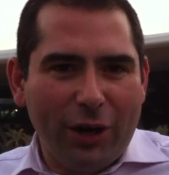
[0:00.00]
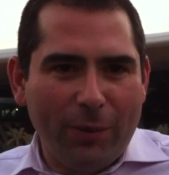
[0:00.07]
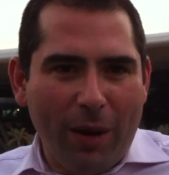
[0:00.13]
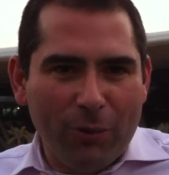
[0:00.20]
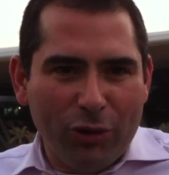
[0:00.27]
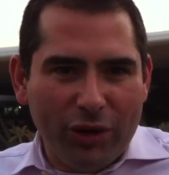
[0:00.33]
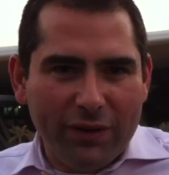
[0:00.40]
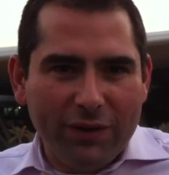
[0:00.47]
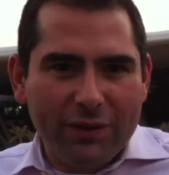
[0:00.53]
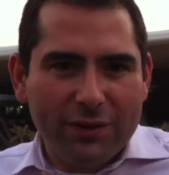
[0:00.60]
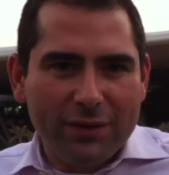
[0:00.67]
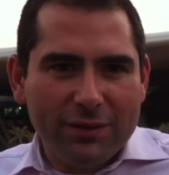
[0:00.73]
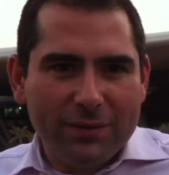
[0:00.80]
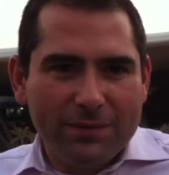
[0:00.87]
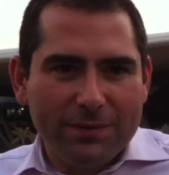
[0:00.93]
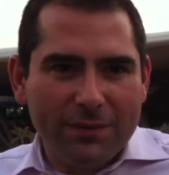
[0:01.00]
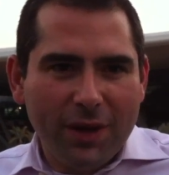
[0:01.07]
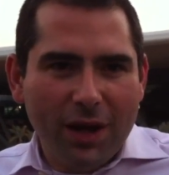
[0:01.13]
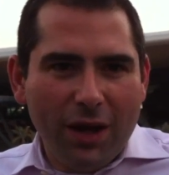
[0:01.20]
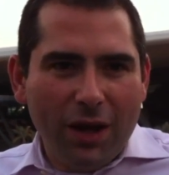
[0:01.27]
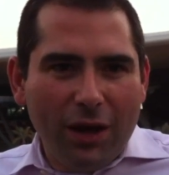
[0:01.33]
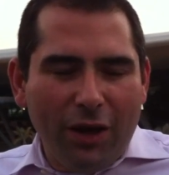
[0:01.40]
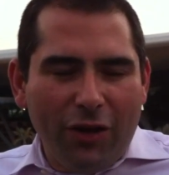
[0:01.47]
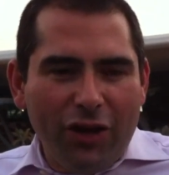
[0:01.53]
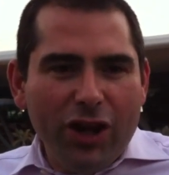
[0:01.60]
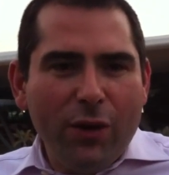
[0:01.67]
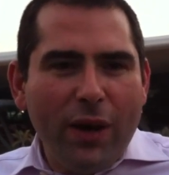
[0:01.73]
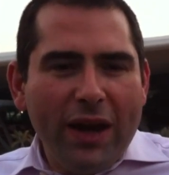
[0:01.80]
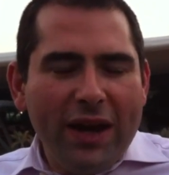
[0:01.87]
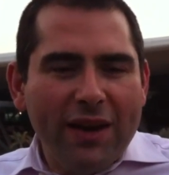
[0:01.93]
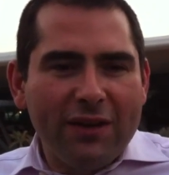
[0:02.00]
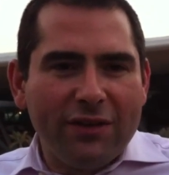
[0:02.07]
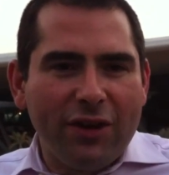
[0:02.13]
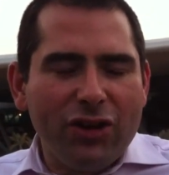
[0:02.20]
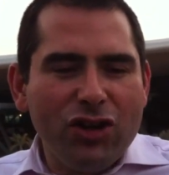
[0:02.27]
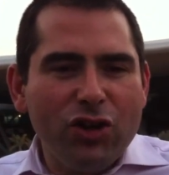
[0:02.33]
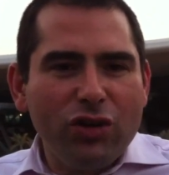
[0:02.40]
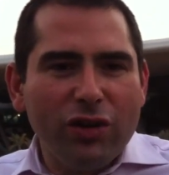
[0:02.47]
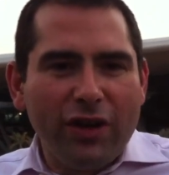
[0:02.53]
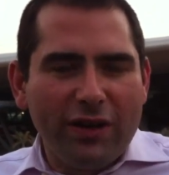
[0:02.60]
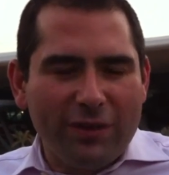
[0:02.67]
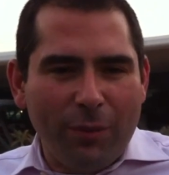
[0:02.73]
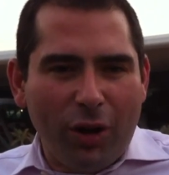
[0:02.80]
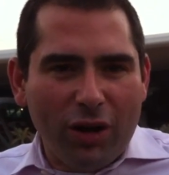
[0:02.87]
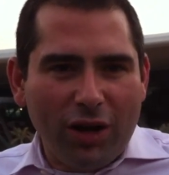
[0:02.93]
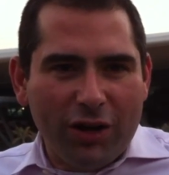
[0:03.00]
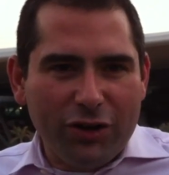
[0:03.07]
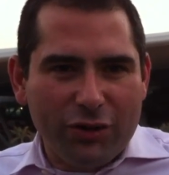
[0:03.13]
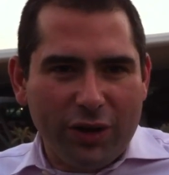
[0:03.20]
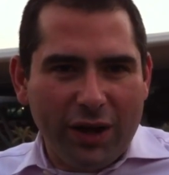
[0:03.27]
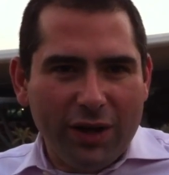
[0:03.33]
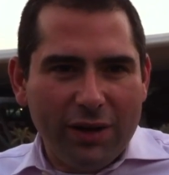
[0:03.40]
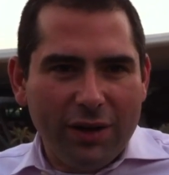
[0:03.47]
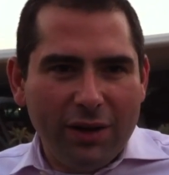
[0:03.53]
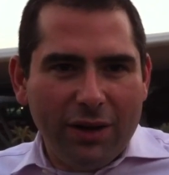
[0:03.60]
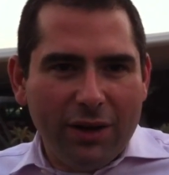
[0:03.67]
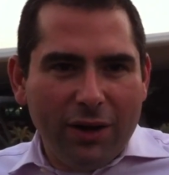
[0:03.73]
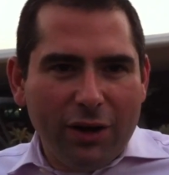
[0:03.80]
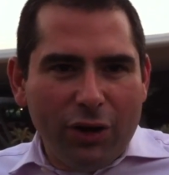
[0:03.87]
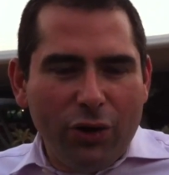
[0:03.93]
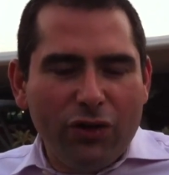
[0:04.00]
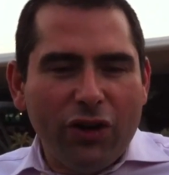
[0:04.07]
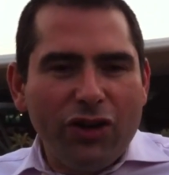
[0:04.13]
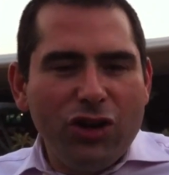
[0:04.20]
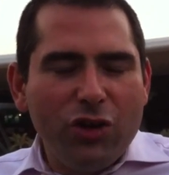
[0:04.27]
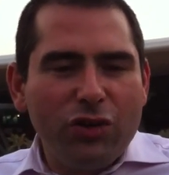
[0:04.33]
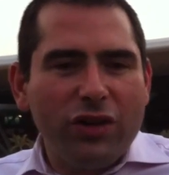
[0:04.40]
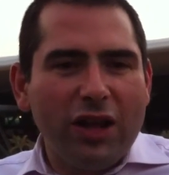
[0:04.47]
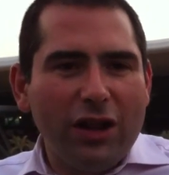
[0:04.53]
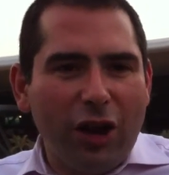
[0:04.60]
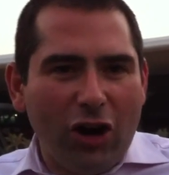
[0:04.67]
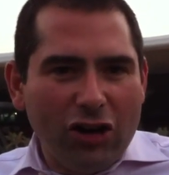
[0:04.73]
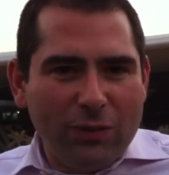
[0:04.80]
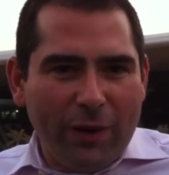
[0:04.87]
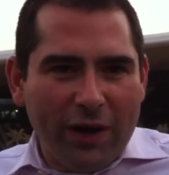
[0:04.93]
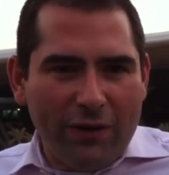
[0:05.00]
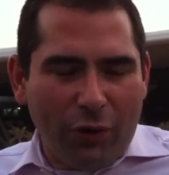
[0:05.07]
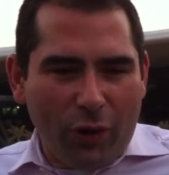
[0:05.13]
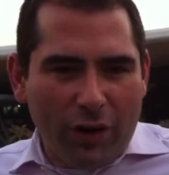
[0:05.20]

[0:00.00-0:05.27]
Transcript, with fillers: Arab Emirates. The UAE is an unusually small country whose unusually large amount of